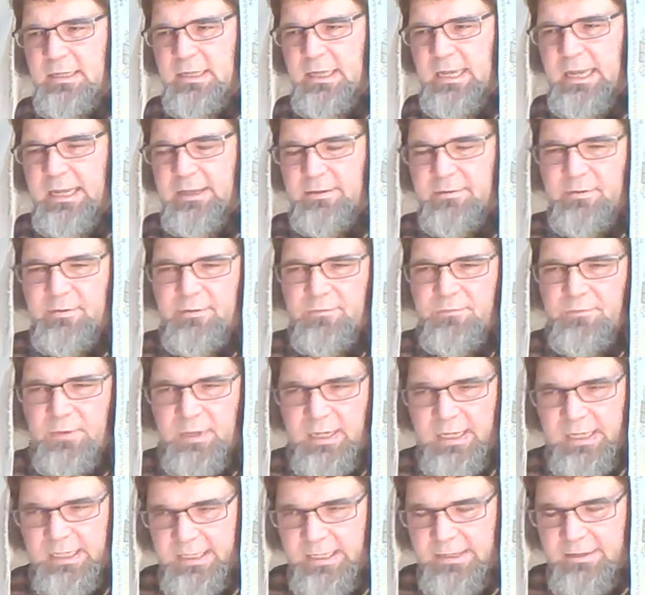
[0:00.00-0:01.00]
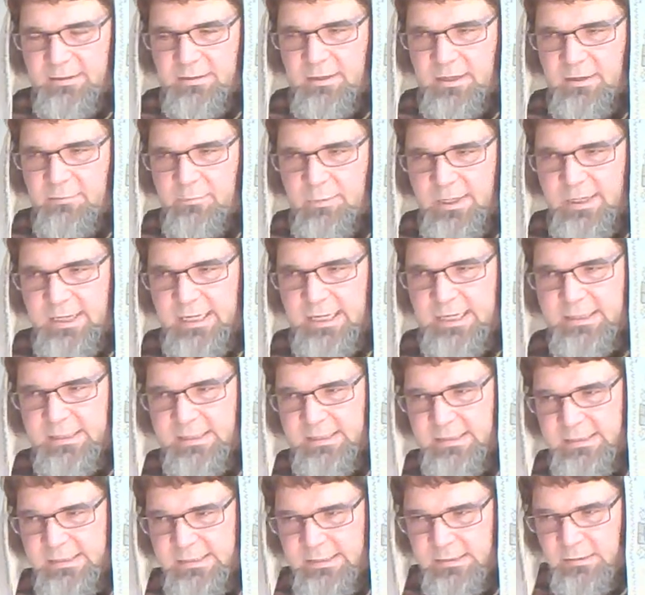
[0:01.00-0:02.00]
And, and he, we get
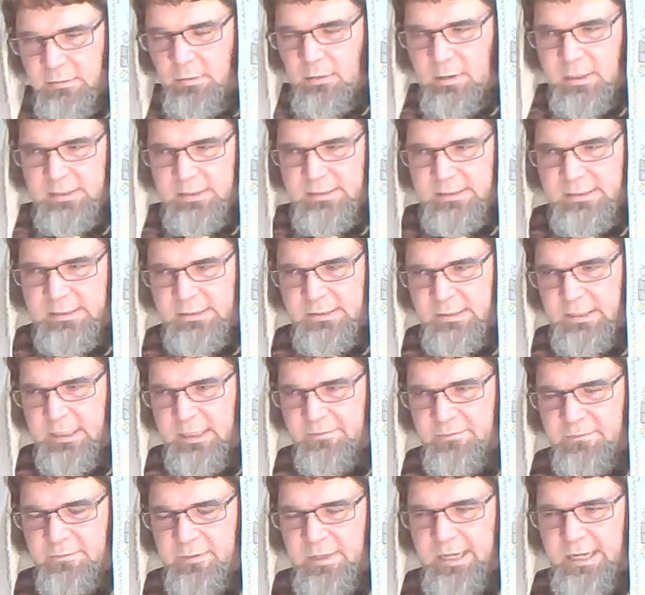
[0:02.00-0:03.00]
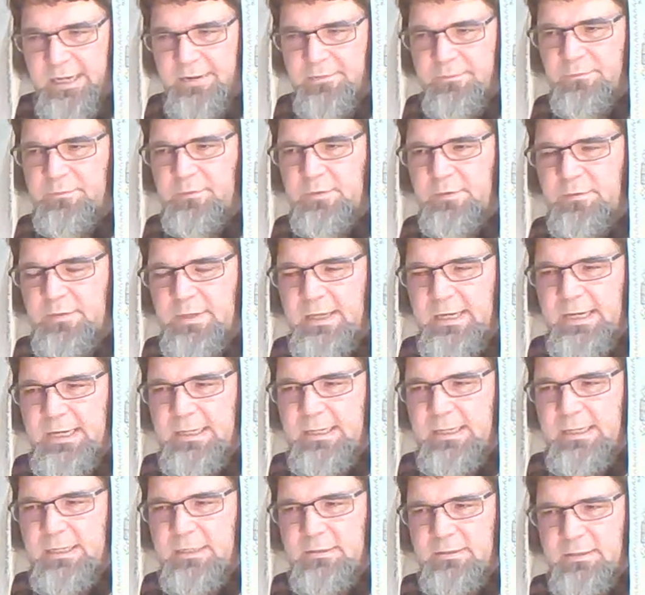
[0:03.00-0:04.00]
the source of life through that
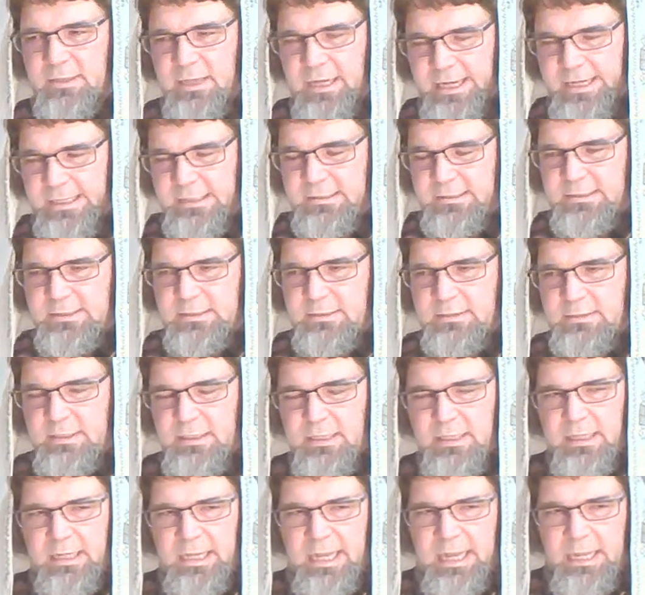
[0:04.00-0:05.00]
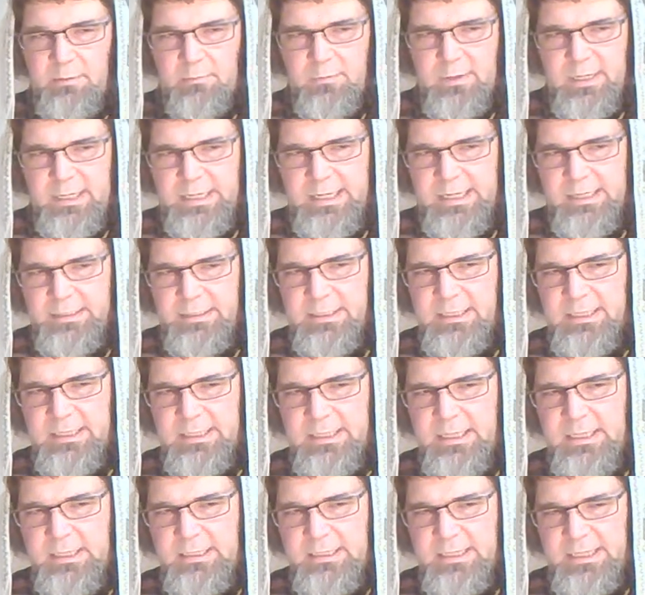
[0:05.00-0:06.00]
light and we get
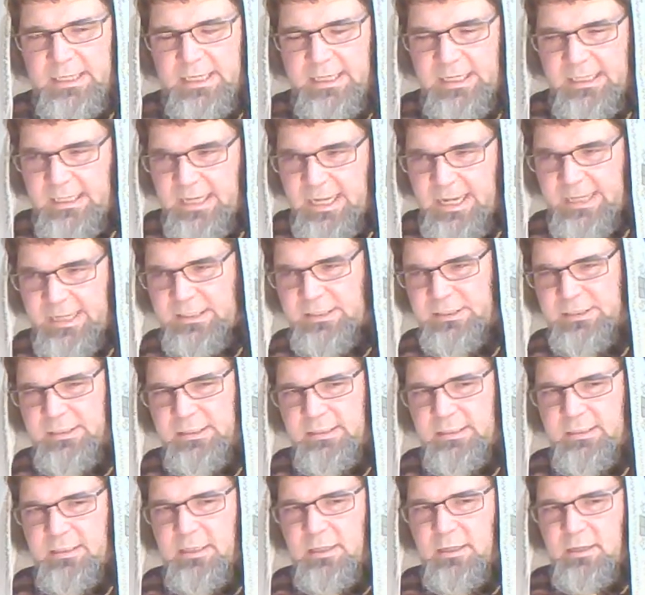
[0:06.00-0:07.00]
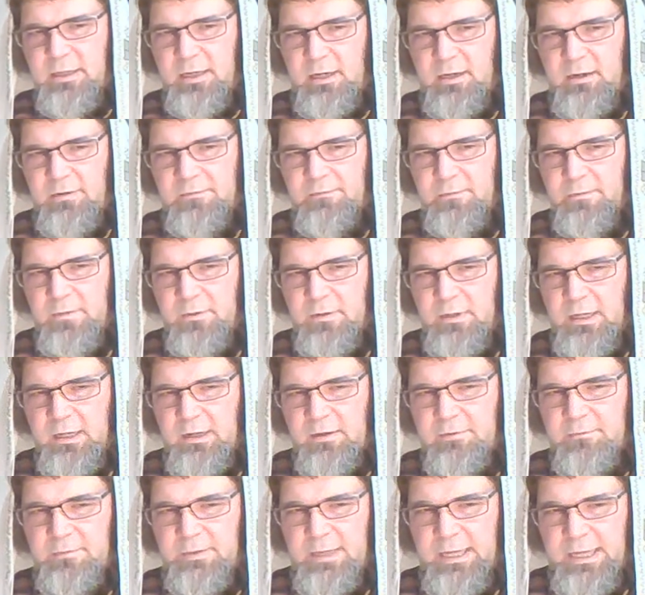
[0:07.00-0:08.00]
the, the connection of,
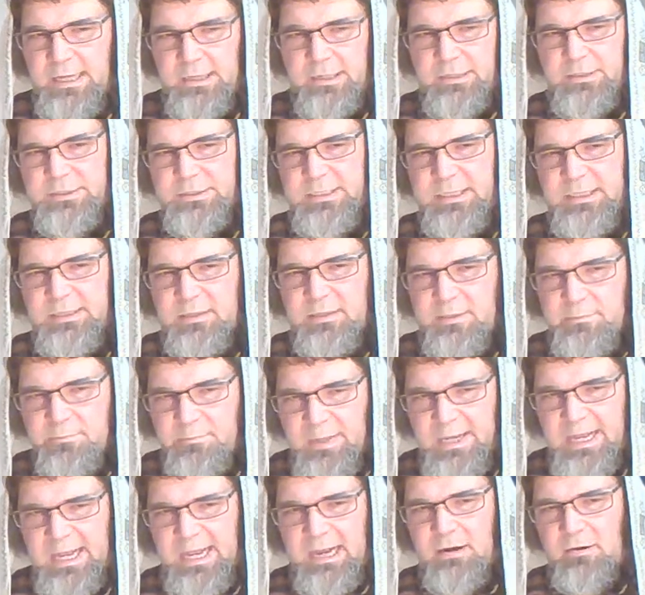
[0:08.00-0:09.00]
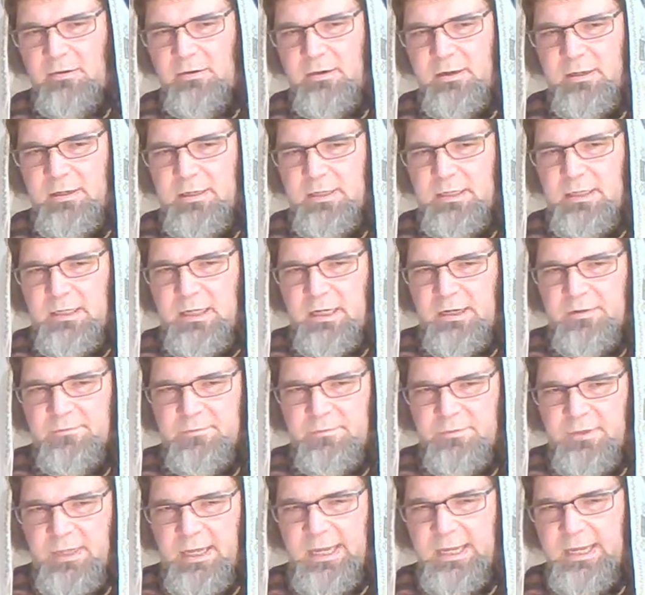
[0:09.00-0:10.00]
of energy, the power of,
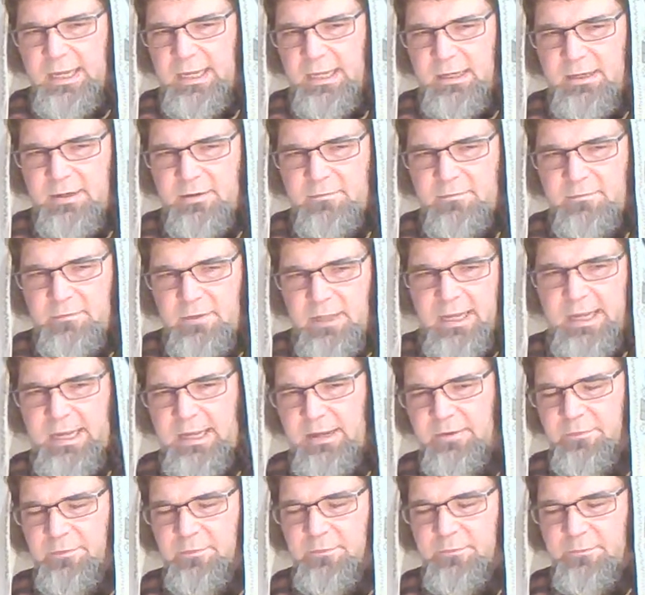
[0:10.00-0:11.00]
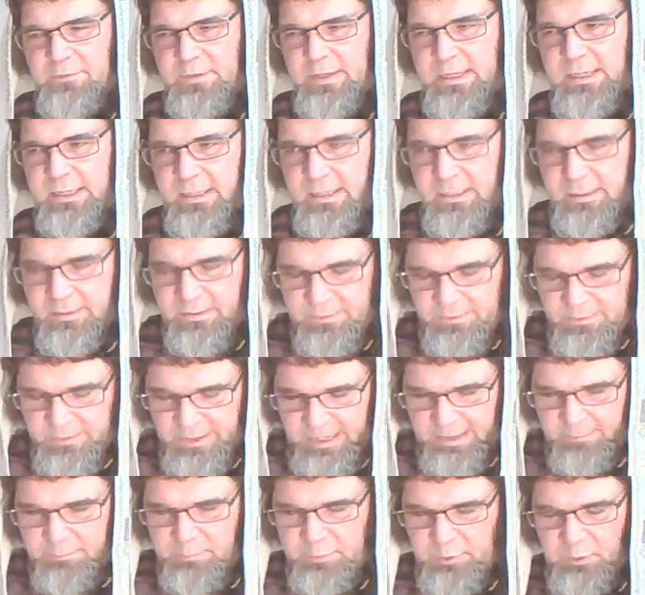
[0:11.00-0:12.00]
li- of life that
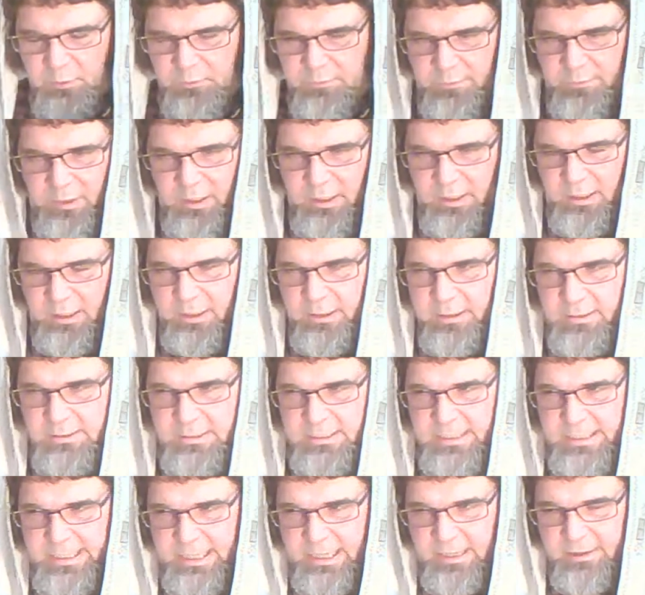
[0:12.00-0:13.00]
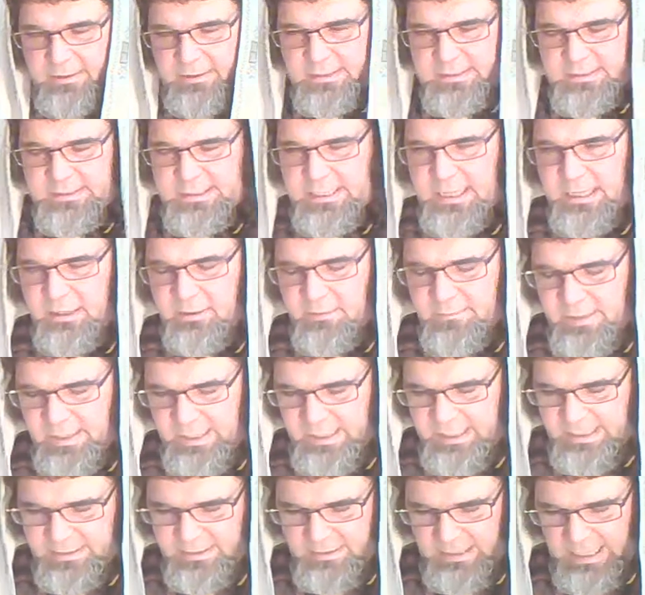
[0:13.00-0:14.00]
they both are together as
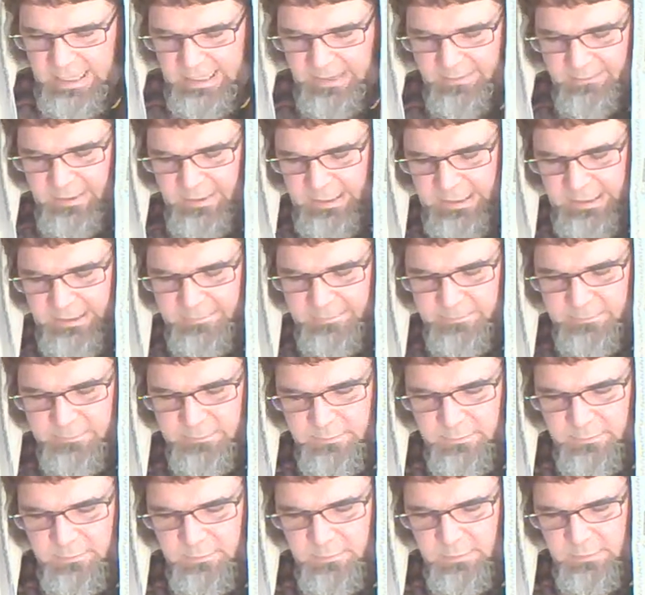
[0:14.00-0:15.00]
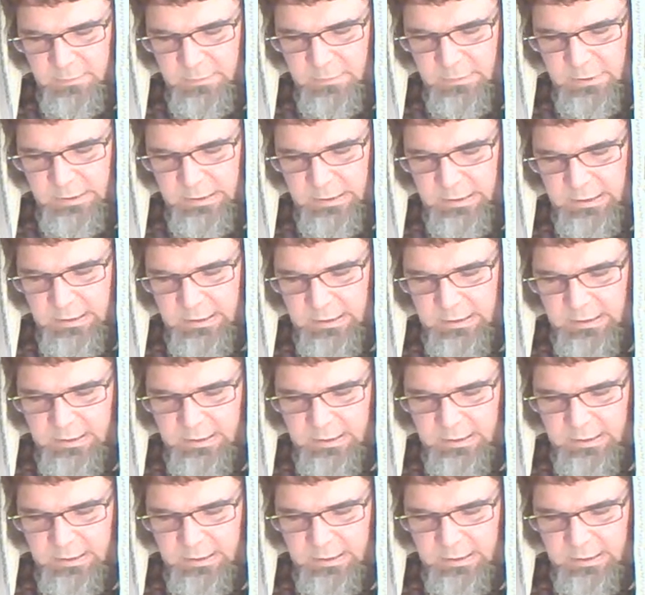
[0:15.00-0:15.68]
Yahweh. Amen.